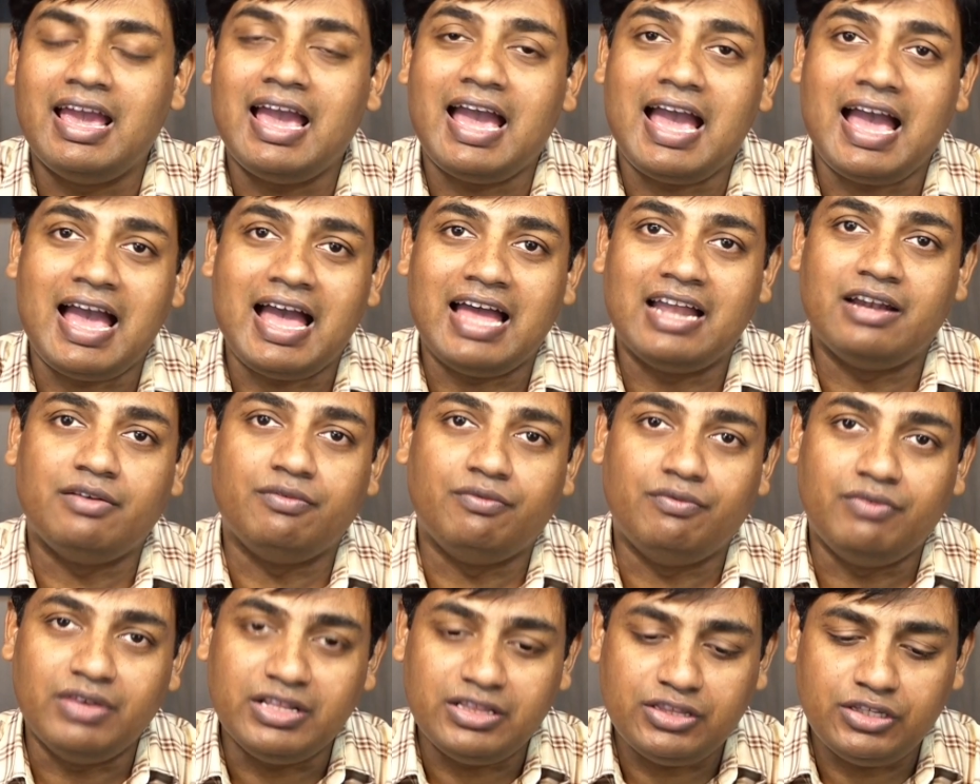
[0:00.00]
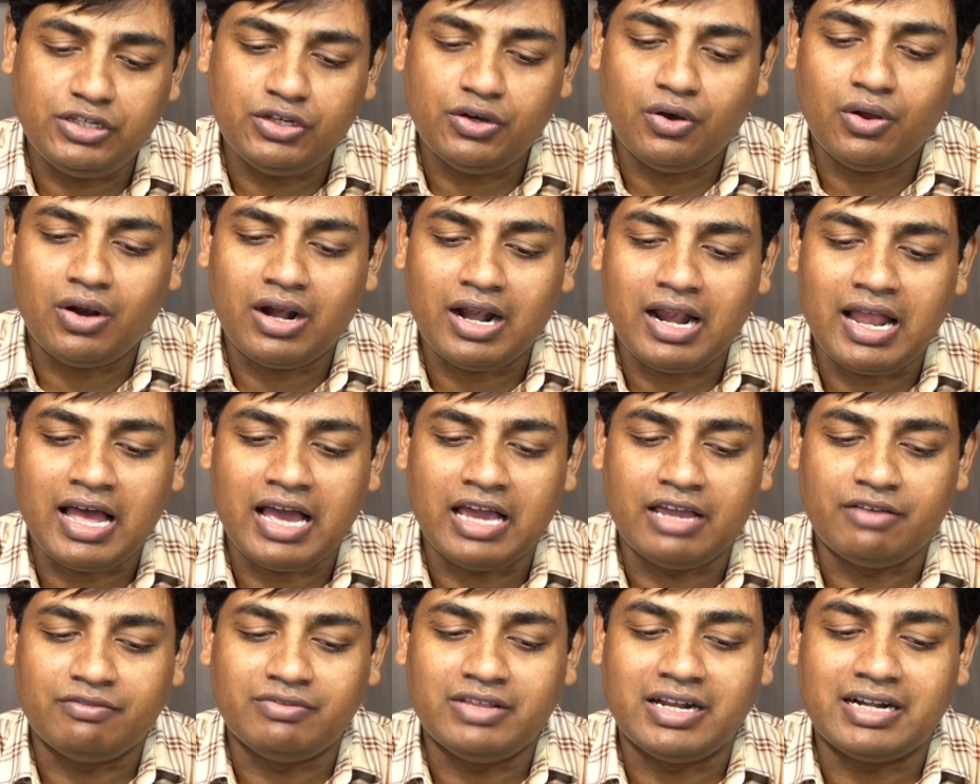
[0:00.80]
and with your
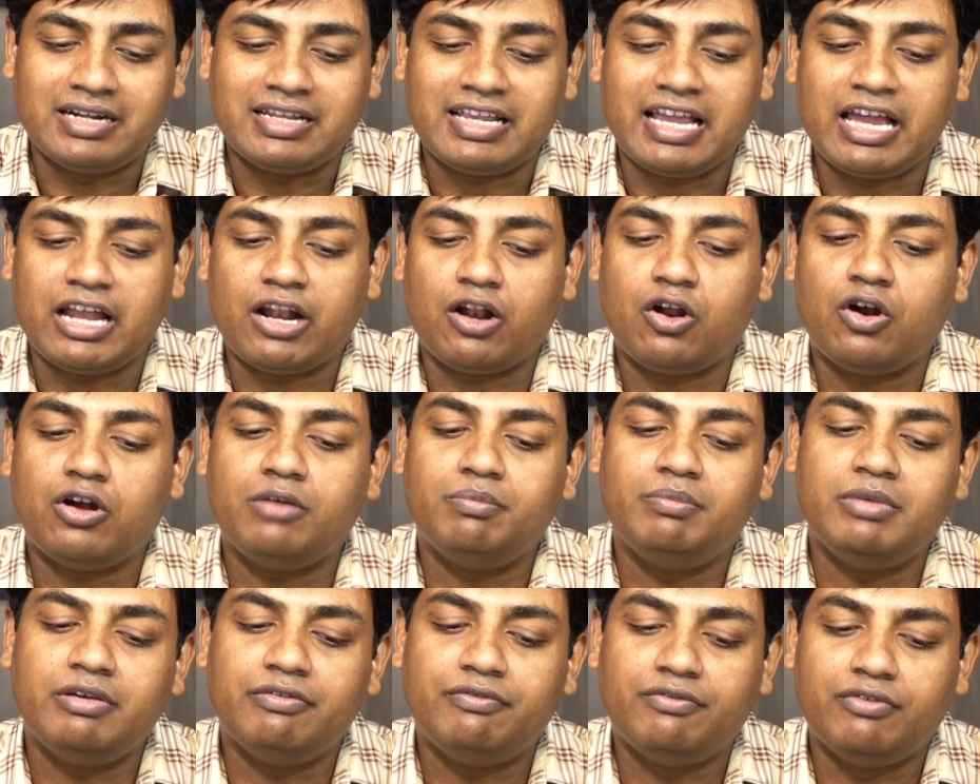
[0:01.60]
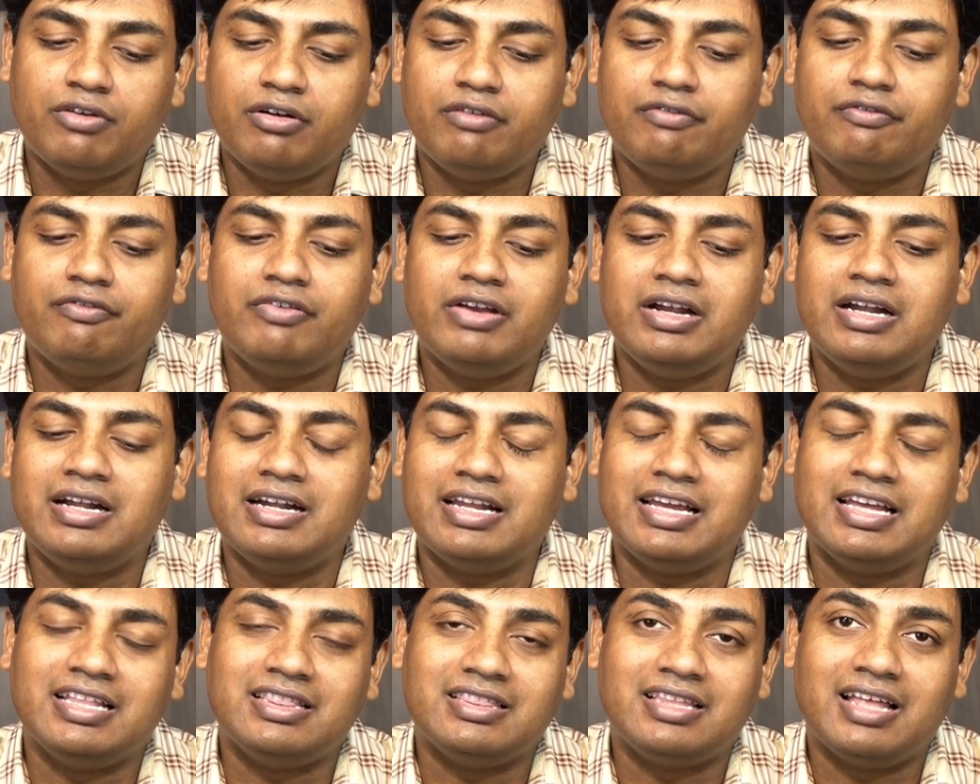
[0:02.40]
life that cannot be fulfilled
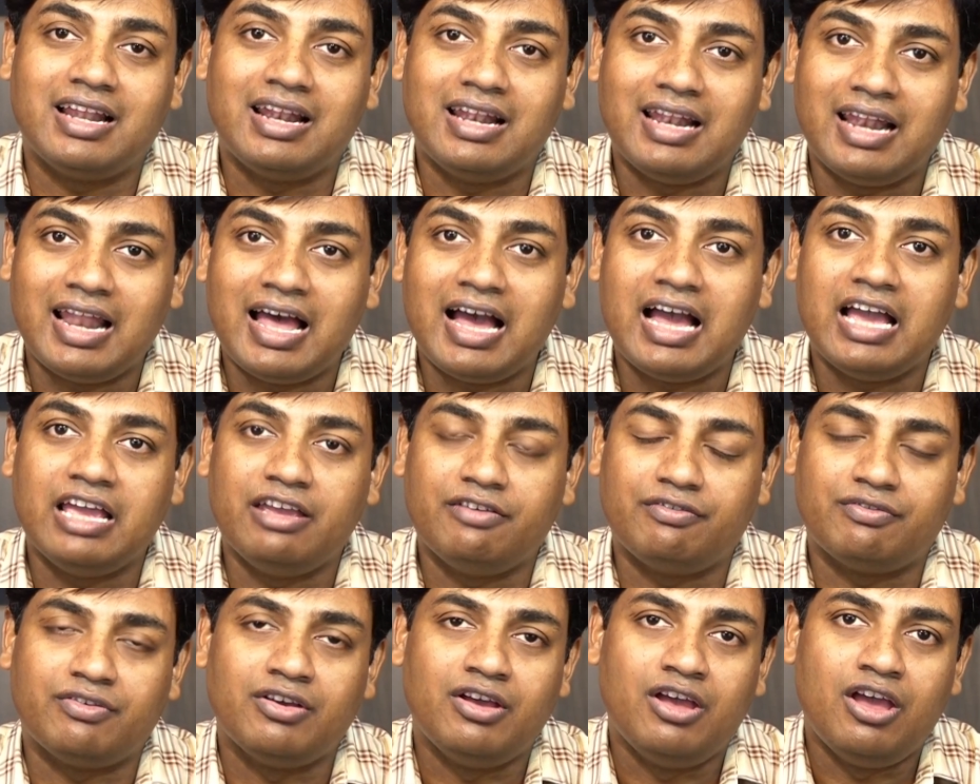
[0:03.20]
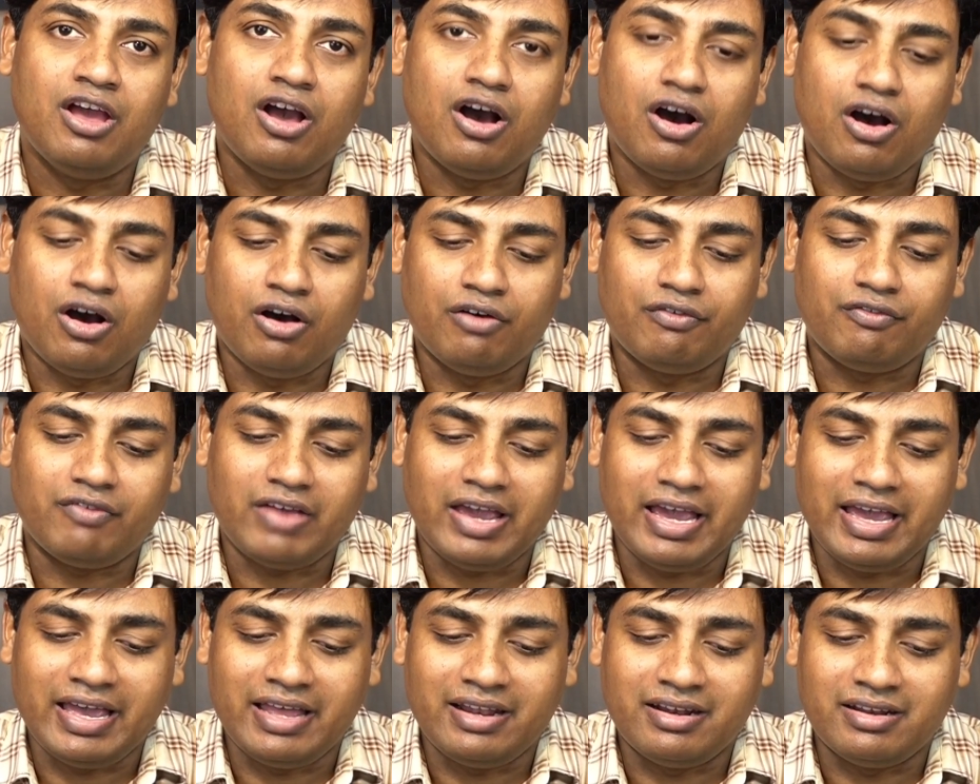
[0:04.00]
in the life of
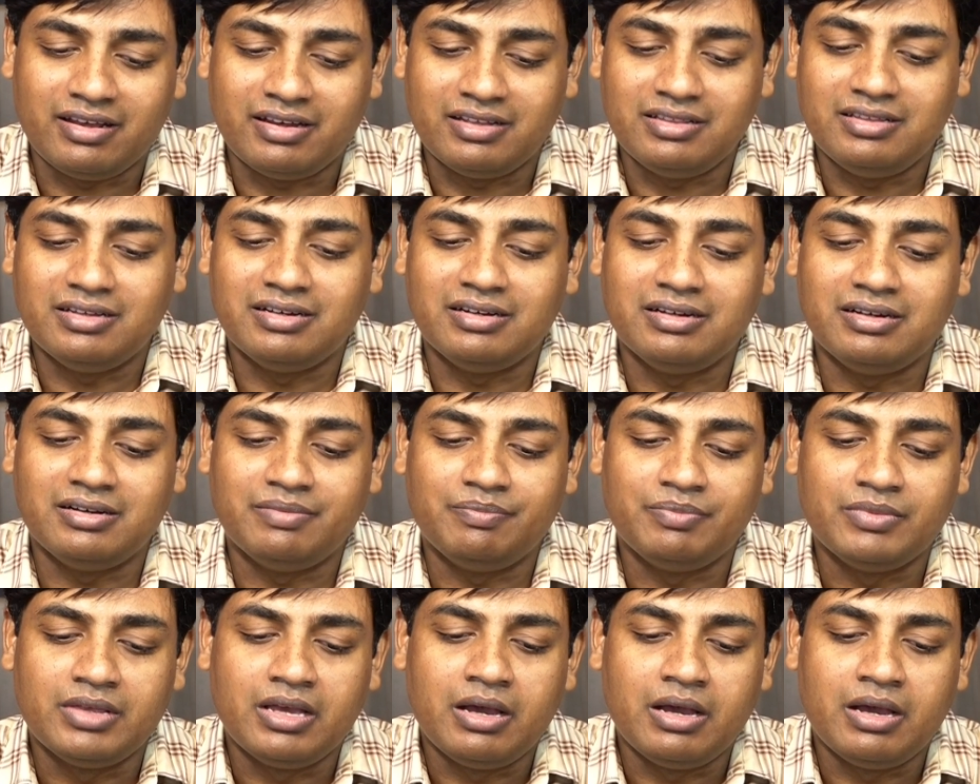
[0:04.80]
another